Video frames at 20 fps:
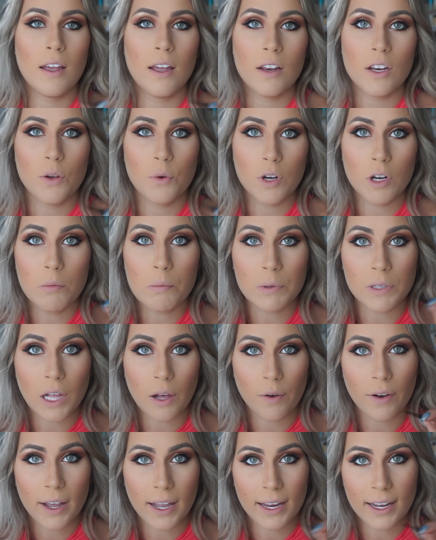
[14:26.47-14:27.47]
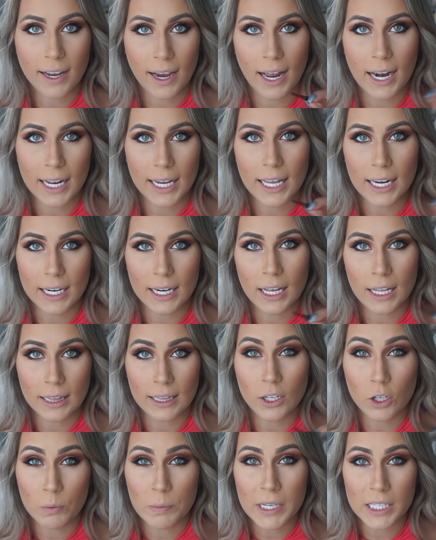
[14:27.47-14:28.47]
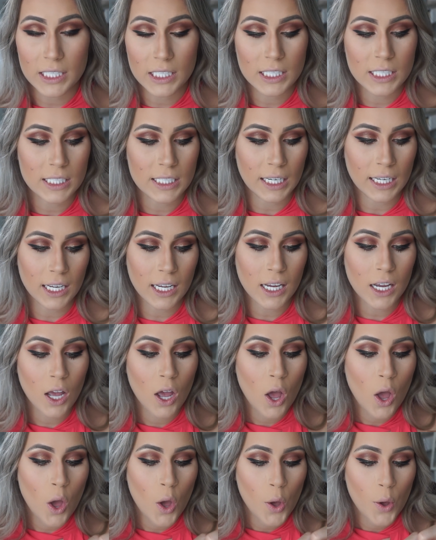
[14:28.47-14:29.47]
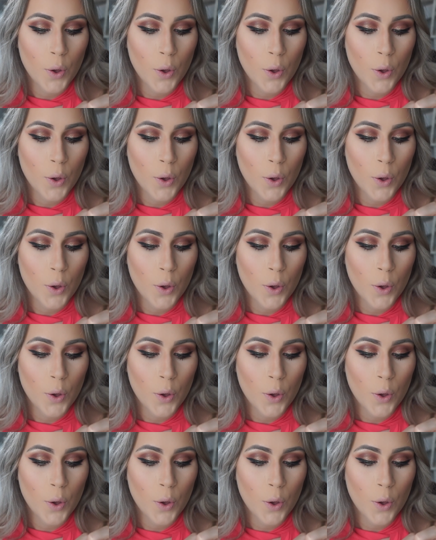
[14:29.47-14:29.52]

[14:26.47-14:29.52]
And you wanna blow it and kind of get it a little bit sticky.